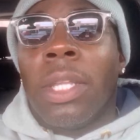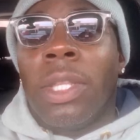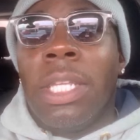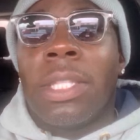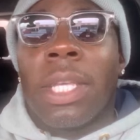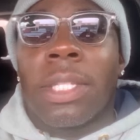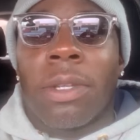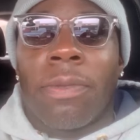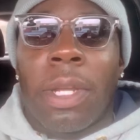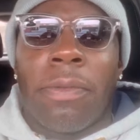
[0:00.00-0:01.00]
These things
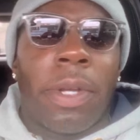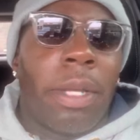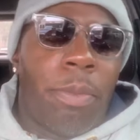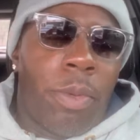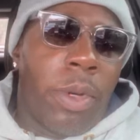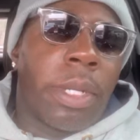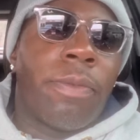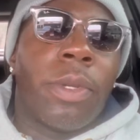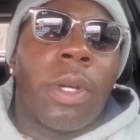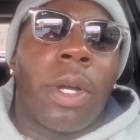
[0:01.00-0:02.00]
are very, very important
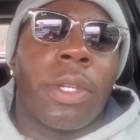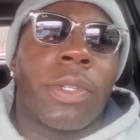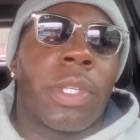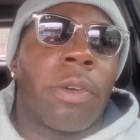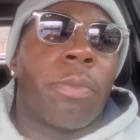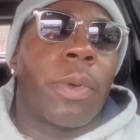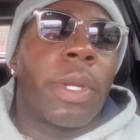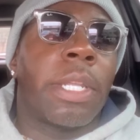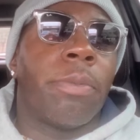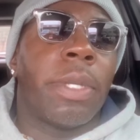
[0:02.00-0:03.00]
if you call yourself
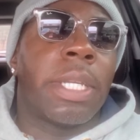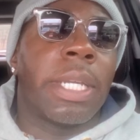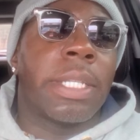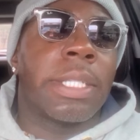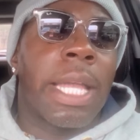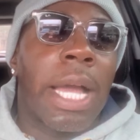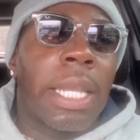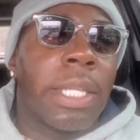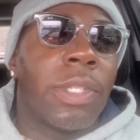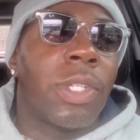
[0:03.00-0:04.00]
breeding, because
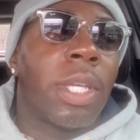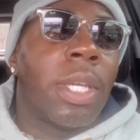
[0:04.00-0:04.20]
knowledge